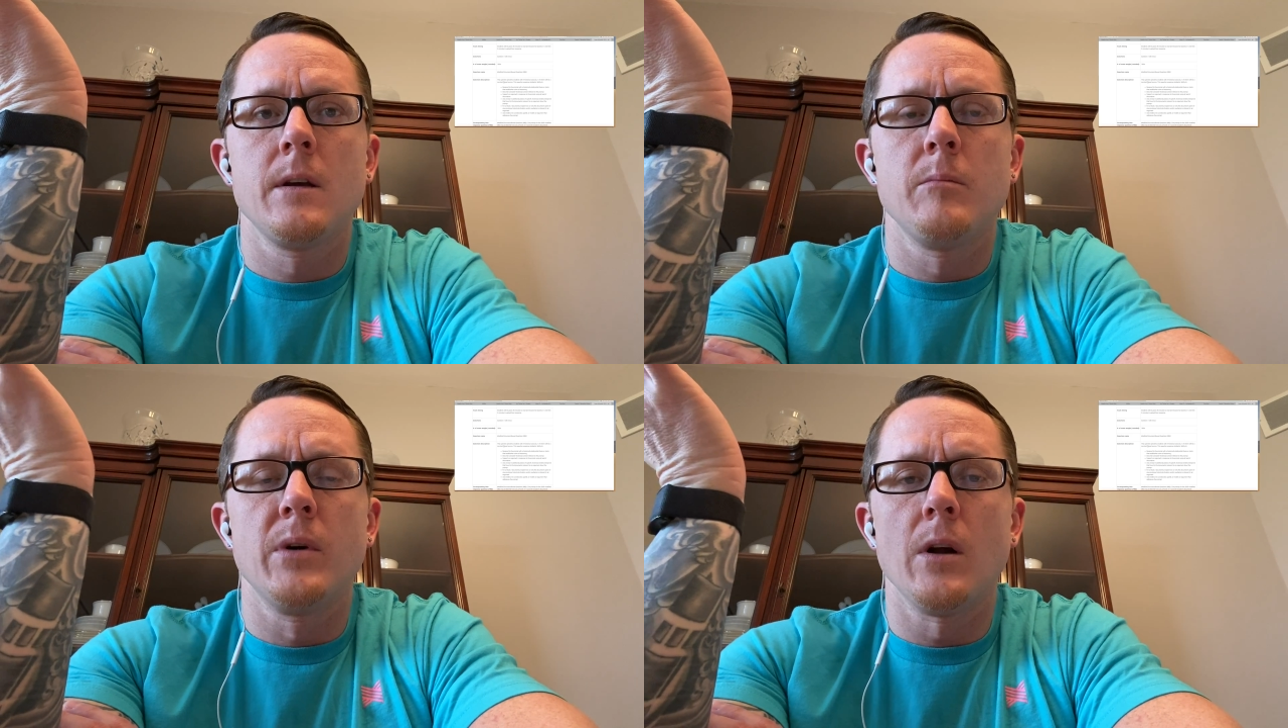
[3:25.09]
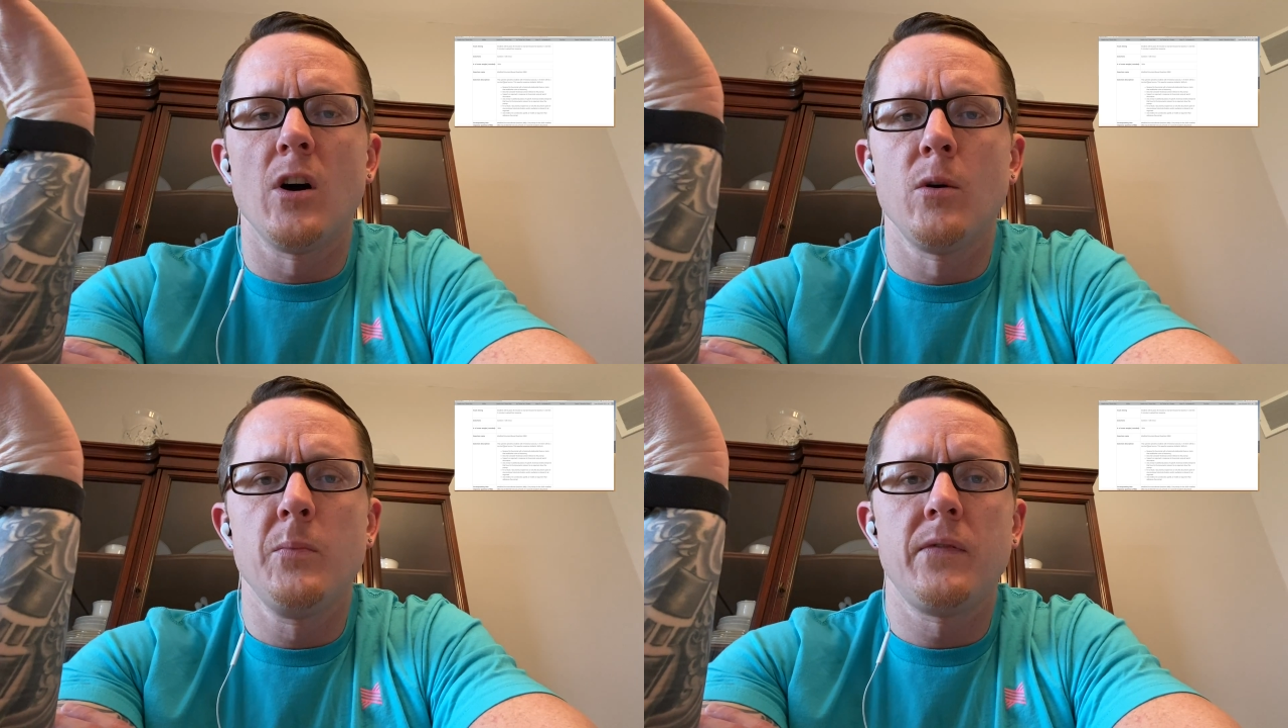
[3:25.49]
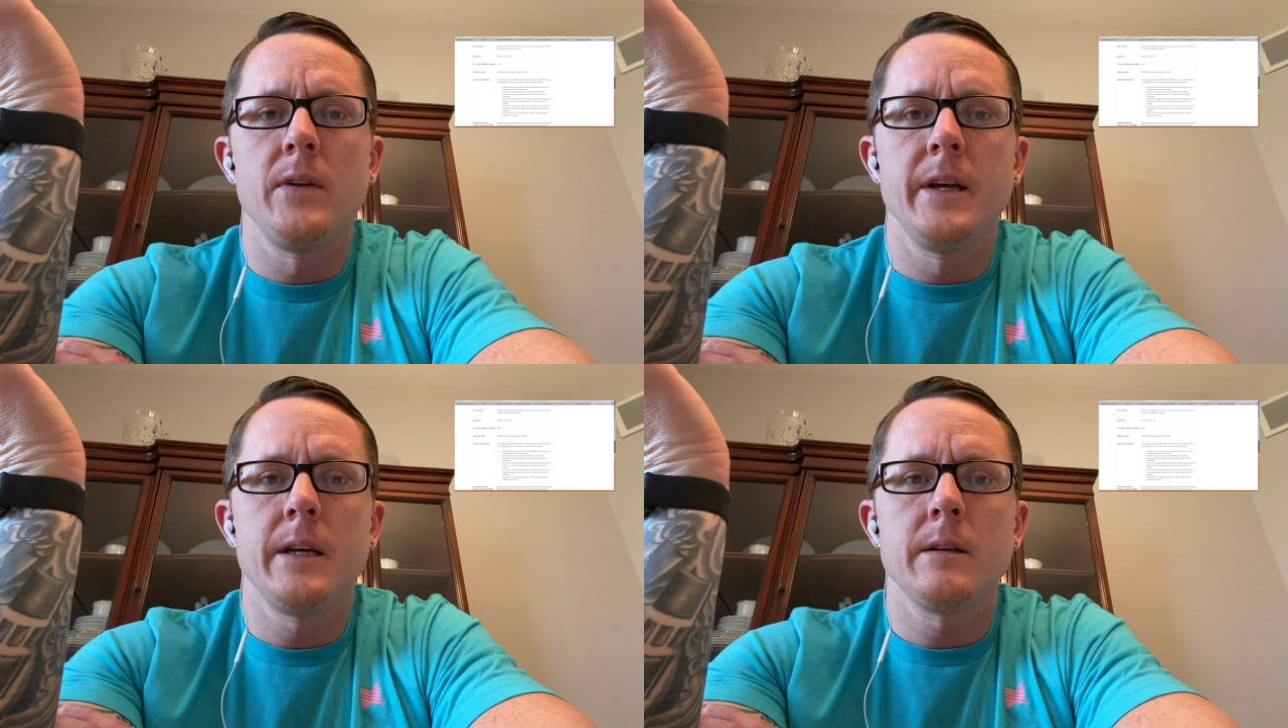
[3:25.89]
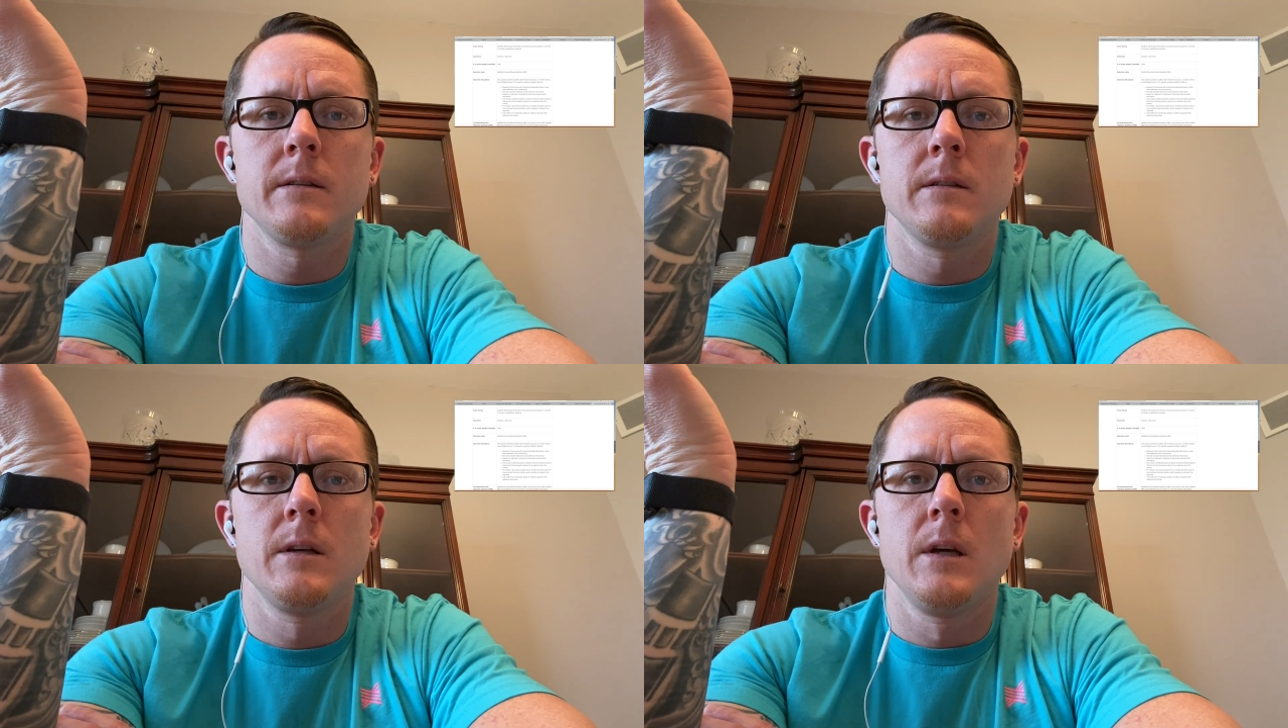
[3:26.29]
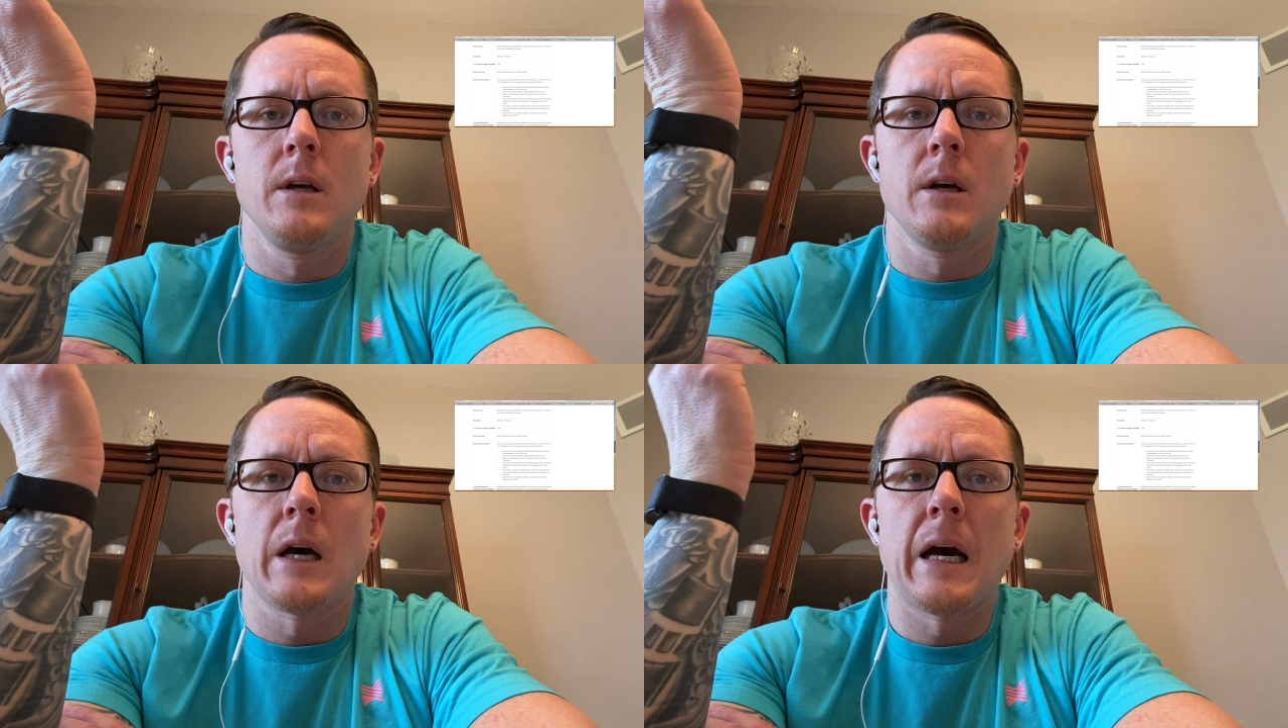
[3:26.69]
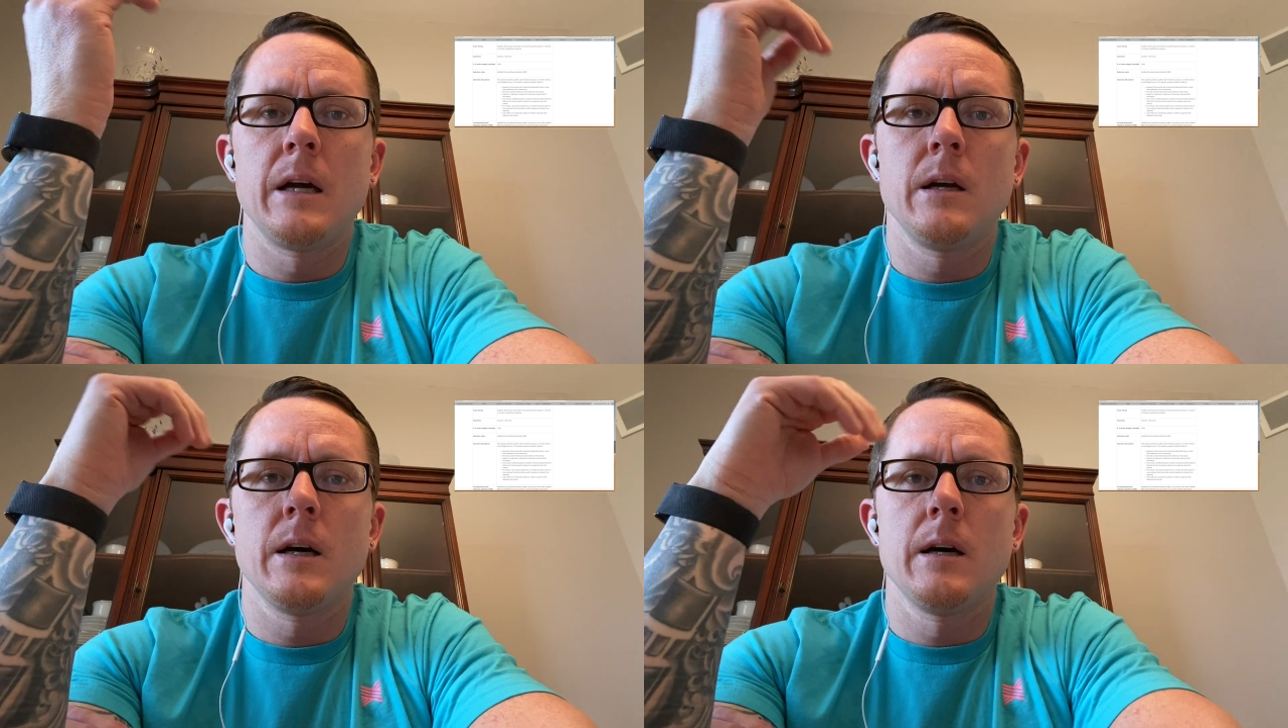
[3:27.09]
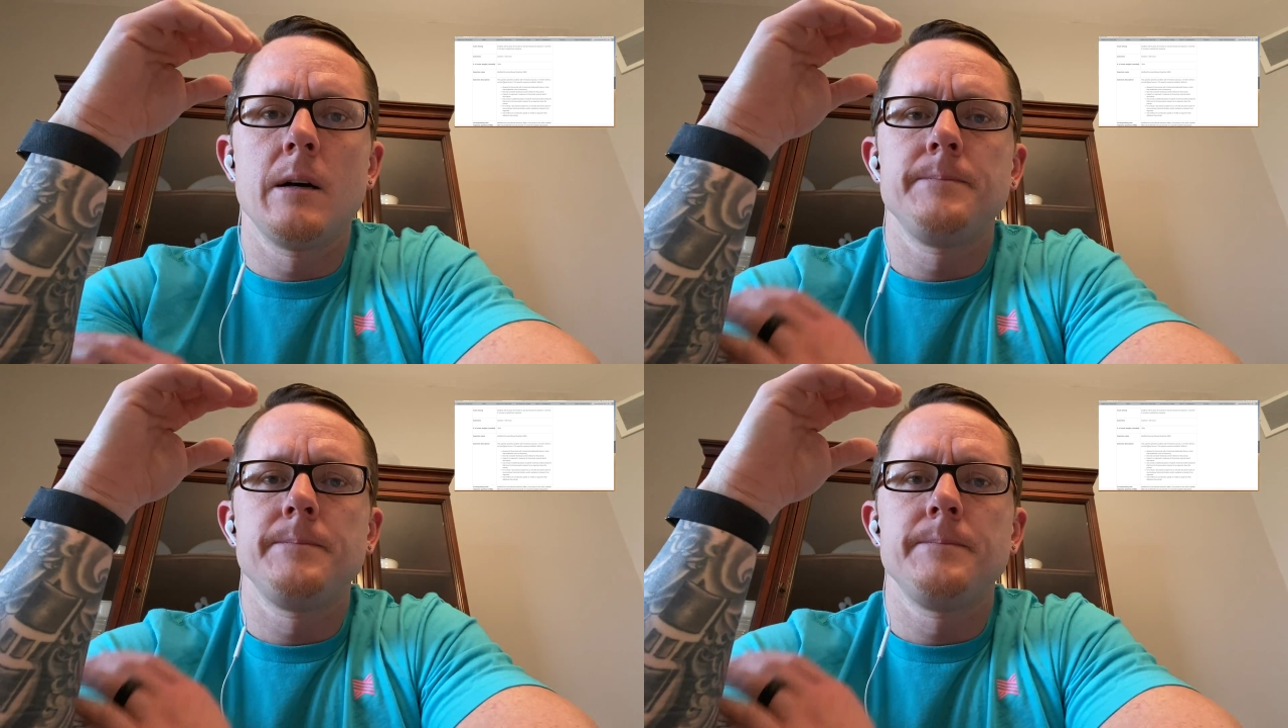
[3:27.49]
but hopefully I